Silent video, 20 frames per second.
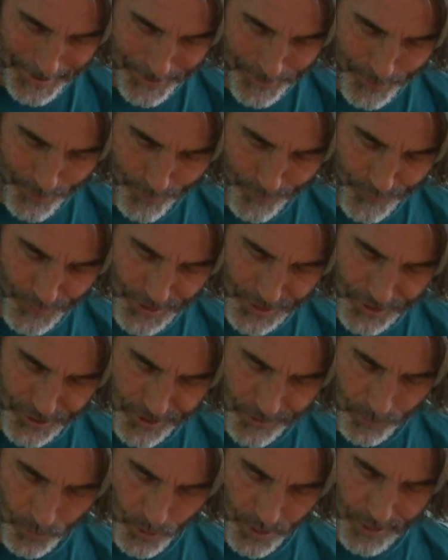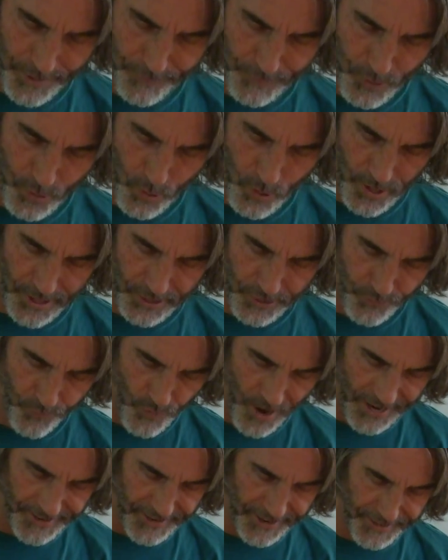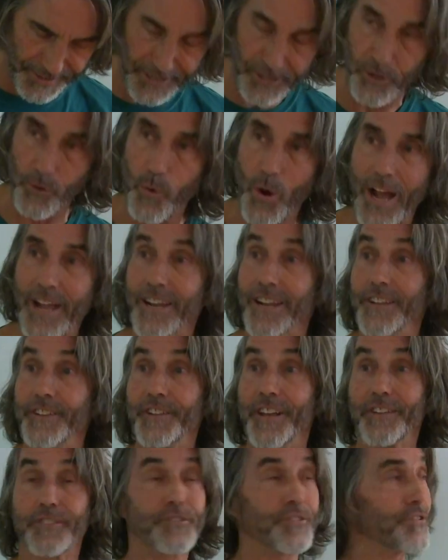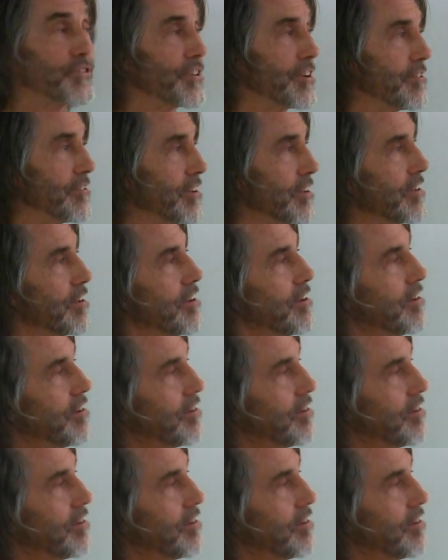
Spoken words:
Your vision would, of course, render this quite unnecessary.